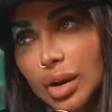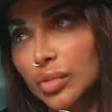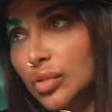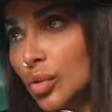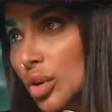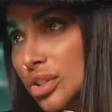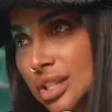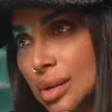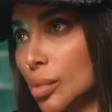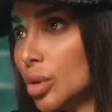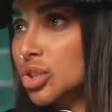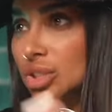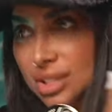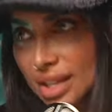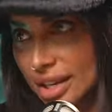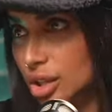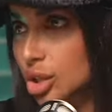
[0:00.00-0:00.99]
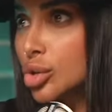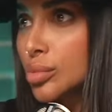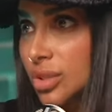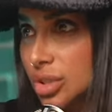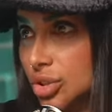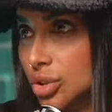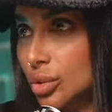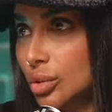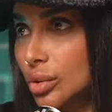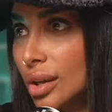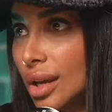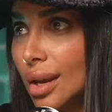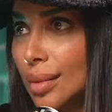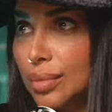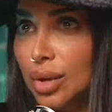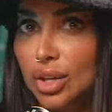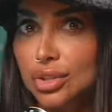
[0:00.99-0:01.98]
of course, emotions like humans do,
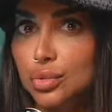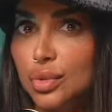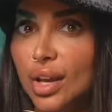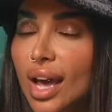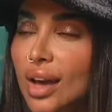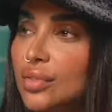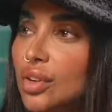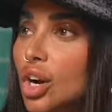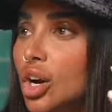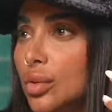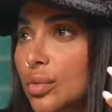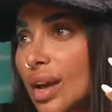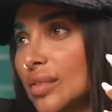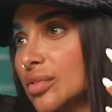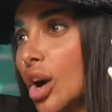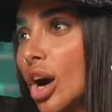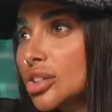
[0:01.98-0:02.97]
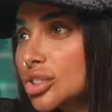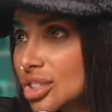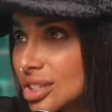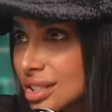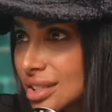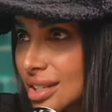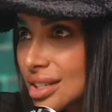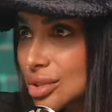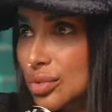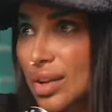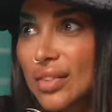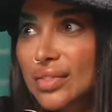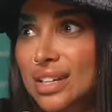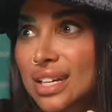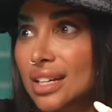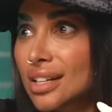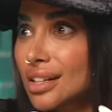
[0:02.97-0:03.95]
because we have consciousness, we
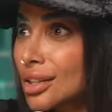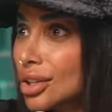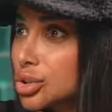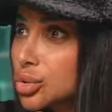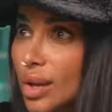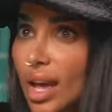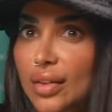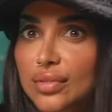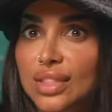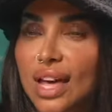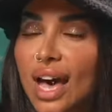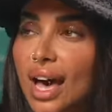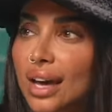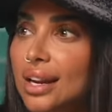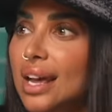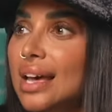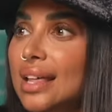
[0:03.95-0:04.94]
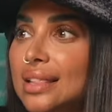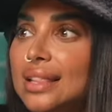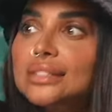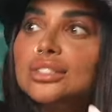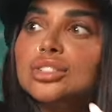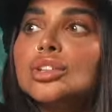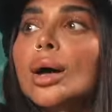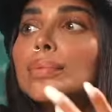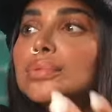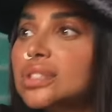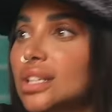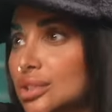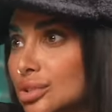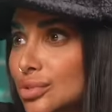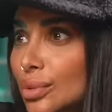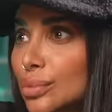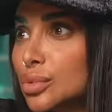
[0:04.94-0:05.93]
have guilt, we have that stops
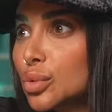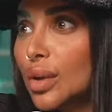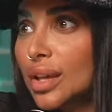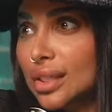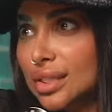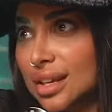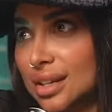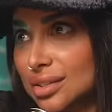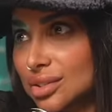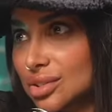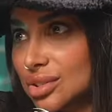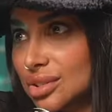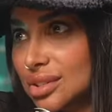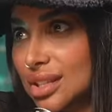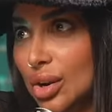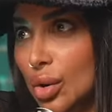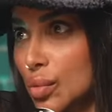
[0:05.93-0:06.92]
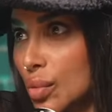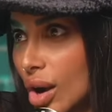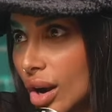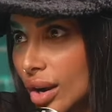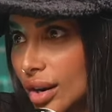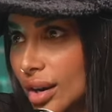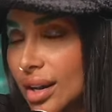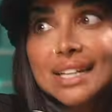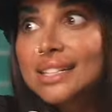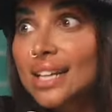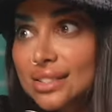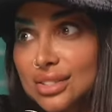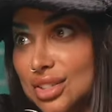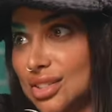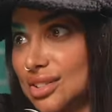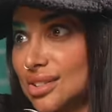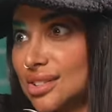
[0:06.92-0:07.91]
us from doing things that are wrong. It
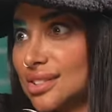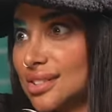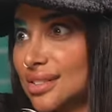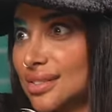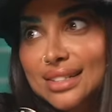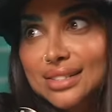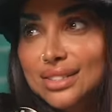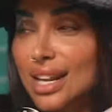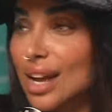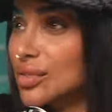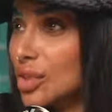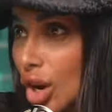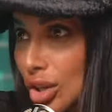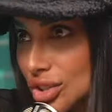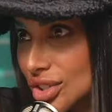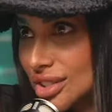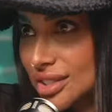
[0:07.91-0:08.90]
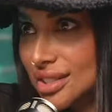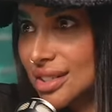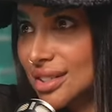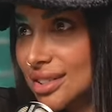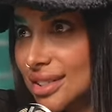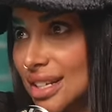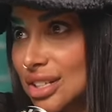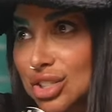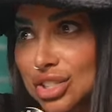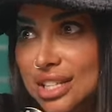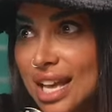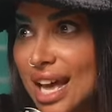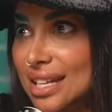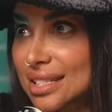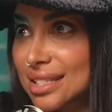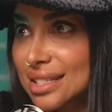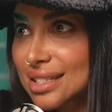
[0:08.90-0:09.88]
doesn't have consciousness. It just
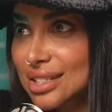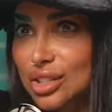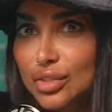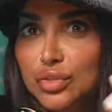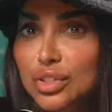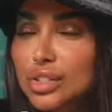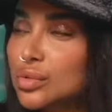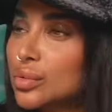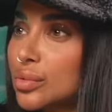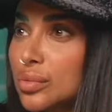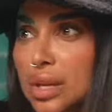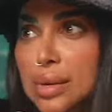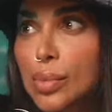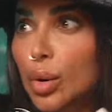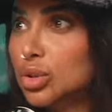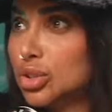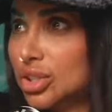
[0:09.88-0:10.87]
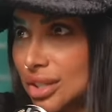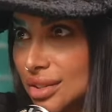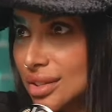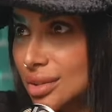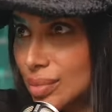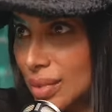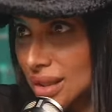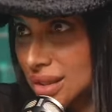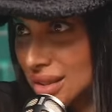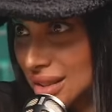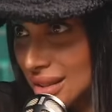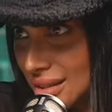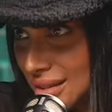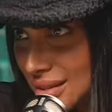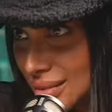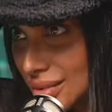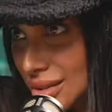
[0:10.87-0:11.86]
has different emotions built
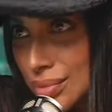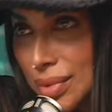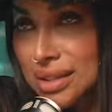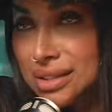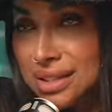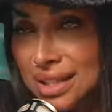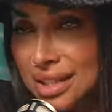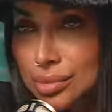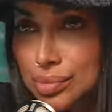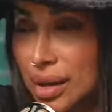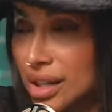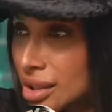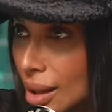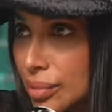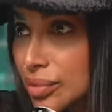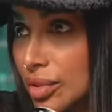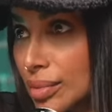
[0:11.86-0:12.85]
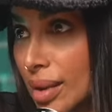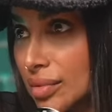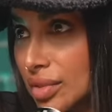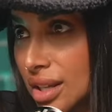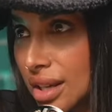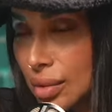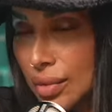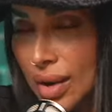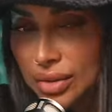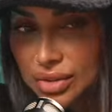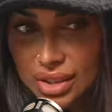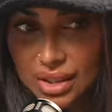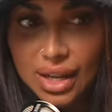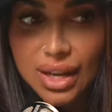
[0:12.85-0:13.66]
in it, picked up from everything around